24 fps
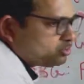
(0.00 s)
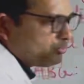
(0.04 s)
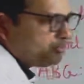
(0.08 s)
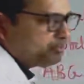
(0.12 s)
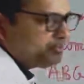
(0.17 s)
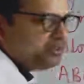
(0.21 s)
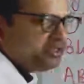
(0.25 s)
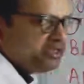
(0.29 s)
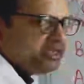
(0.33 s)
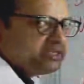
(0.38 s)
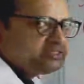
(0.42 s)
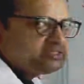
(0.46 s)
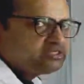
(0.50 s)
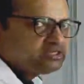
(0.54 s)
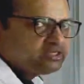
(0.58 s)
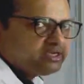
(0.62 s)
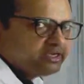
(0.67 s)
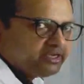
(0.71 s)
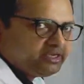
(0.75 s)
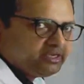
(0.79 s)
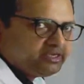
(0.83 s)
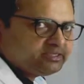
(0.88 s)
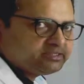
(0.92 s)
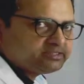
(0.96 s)
pH
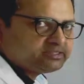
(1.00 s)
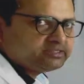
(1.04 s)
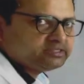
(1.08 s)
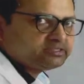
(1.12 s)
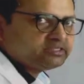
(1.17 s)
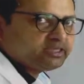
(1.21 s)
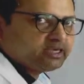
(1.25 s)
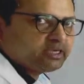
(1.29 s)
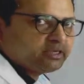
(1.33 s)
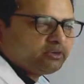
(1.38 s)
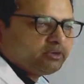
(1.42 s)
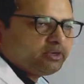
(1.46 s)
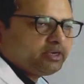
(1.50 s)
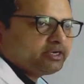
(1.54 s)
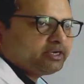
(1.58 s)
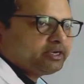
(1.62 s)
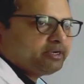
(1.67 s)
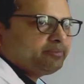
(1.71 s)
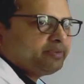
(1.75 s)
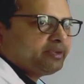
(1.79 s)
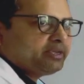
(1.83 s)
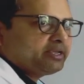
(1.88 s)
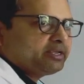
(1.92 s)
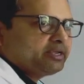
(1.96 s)
is regulated
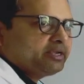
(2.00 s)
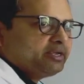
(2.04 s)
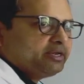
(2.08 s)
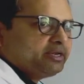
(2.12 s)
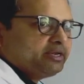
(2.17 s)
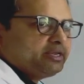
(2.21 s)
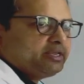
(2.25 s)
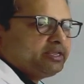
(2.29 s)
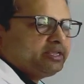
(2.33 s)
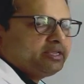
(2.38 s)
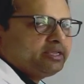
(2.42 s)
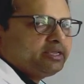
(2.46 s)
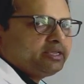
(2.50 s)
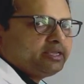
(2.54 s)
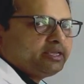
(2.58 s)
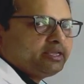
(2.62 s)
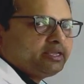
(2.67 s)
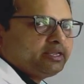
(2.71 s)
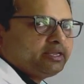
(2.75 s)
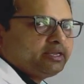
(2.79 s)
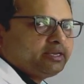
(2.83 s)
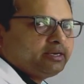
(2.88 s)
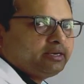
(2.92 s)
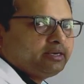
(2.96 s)
by kidney
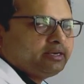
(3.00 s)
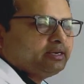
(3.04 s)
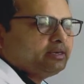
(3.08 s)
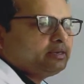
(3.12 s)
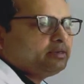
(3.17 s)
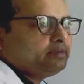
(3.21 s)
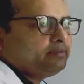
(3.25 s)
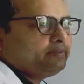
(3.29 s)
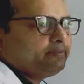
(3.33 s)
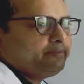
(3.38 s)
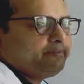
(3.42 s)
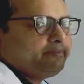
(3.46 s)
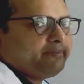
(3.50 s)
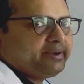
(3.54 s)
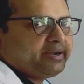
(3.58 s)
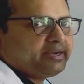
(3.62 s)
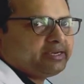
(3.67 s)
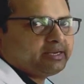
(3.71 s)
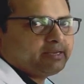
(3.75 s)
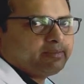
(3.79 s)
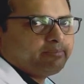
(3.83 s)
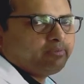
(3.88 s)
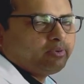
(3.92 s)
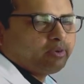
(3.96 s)
in
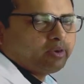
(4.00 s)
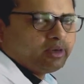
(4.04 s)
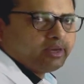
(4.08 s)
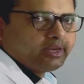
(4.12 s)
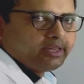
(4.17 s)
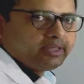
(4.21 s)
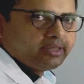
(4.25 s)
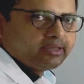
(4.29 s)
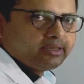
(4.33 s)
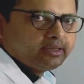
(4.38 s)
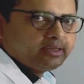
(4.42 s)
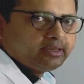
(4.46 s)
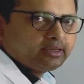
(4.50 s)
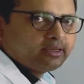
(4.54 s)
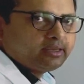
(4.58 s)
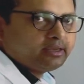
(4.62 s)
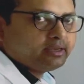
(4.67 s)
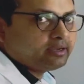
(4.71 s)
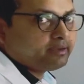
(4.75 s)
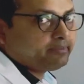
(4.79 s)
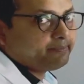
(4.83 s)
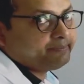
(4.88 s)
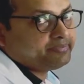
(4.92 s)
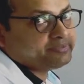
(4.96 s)
metabolic
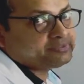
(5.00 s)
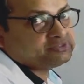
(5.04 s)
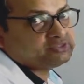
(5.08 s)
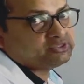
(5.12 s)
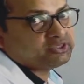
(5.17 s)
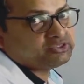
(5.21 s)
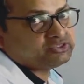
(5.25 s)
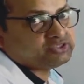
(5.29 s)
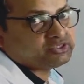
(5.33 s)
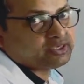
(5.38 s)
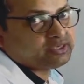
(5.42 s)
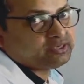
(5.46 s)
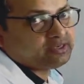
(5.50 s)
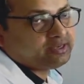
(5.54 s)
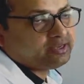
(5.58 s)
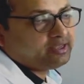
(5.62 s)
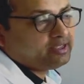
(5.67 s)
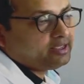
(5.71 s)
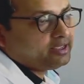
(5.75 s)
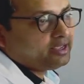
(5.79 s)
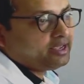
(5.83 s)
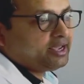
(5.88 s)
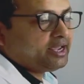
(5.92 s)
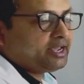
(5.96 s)

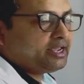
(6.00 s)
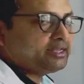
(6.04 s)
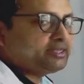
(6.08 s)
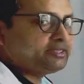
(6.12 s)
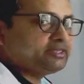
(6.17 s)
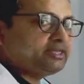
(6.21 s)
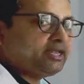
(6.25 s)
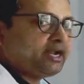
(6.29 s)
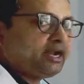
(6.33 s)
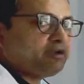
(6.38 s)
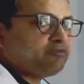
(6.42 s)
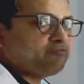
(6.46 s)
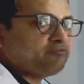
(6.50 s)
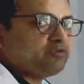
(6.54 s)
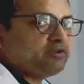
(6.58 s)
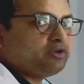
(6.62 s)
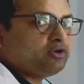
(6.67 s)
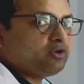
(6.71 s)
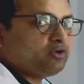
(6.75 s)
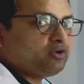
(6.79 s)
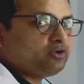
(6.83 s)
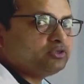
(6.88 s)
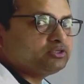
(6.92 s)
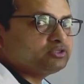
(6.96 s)
compensation, and that will
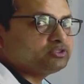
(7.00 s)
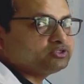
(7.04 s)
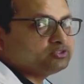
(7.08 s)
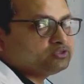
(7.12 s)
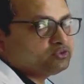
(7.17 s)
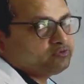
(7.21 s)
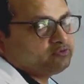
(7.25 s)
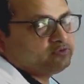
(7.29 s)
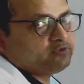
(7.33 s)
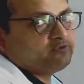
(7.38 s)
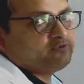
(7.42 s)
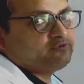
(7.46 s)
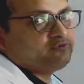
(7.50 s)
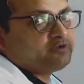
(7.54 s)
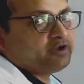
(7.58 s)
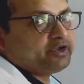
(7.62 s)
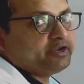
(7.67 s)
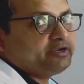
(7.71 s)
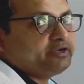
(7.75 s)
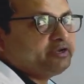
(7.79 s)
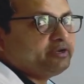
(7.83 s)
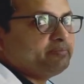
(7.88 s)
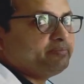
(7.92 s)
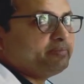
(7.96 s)
also you will
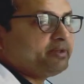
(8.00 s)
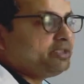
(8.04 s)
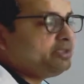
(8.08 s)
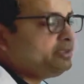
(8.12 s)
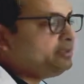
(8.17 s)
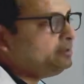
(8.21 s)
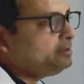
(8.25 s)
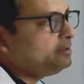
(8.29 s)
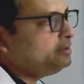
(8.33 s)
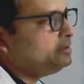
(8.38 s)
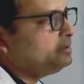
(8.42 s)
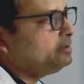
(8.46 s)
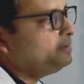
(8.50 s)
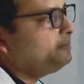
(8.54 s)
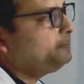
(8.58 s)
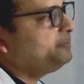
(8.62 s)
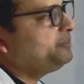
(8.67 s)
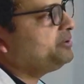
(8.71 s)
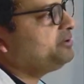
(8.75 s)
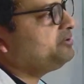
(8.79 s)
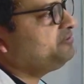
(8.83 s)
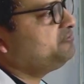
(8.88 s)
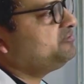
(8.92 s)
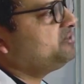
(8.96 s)
find in my
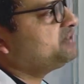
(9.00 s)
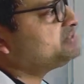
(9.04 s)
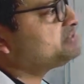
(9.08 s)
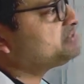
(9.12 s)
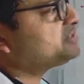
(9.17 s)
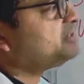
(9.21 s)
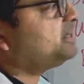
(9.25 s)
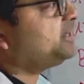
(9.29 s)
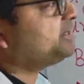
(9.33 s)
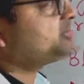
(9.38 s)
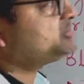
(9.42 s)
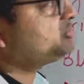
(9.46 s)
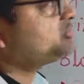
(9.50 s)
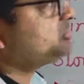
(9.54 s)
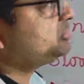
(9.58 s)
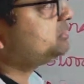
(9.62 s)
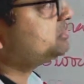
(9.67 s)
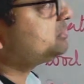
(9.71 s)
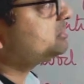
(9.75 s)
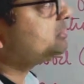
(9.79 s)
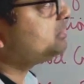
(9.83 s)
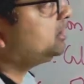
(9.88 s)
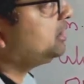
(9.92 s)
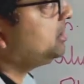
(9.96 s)
previous
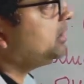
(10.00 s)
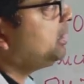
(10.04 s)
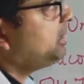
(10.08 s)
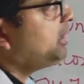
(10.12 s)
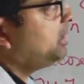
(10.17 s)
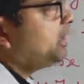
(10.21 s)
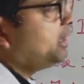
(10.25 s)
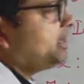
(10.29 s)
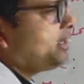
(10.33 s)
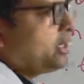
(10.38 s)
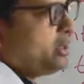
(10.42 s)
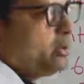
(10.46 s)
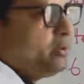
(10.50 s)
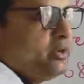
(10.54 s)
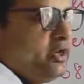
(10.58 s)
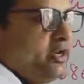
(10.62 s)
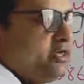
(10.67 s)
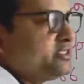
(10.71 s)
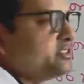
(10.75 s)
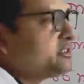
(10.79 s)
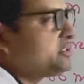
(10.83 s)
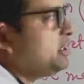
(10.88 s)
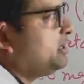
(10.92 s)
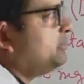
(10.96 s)
lectures. Now
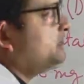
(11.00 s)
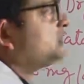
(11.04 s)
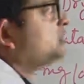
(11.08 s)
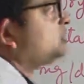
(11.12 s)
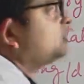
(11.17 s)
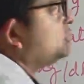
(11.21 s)
let's come to